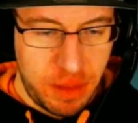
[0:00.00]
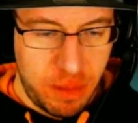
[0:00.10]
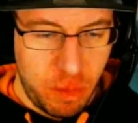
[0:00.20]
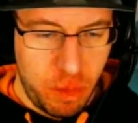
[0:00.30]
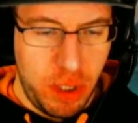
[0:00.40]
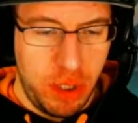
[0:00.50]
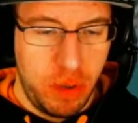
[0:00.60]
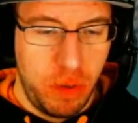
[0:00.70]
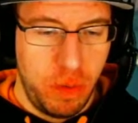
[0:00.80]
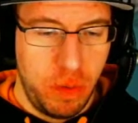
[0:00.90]

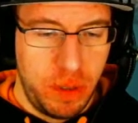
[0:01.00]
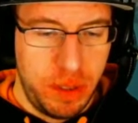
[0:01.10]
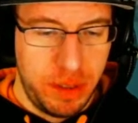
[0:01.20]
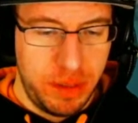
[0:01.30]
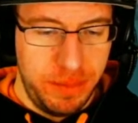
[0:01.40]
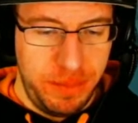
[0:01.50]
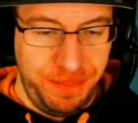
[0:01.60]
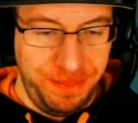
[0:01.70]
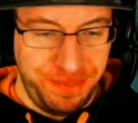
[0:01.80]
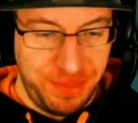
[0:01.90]
Whoa,
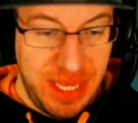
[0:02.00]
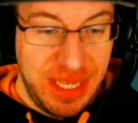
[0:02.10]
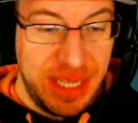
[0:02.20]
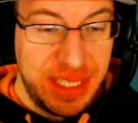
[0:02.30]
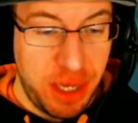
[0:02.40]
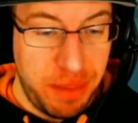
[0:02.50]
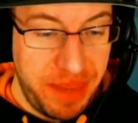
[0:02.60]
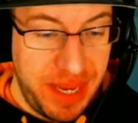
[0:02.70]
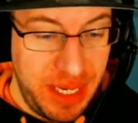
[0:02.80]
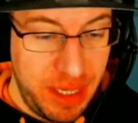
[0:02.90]
that's on
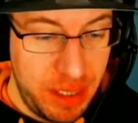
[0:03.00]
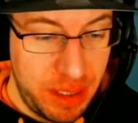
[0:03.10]
Bane.